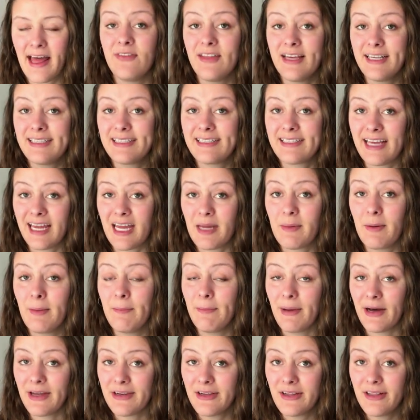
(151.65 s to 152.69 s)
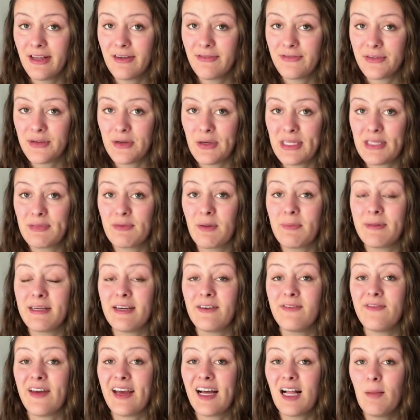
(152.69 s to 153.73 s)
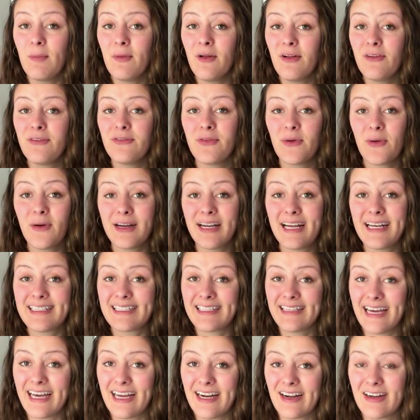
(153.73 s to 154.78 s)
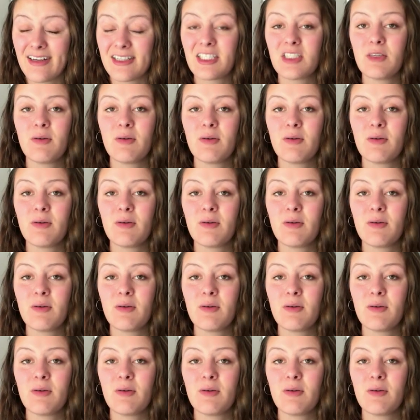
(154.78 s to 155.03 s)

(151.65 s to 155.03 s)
then this same bundle of foods will be available 4 days later,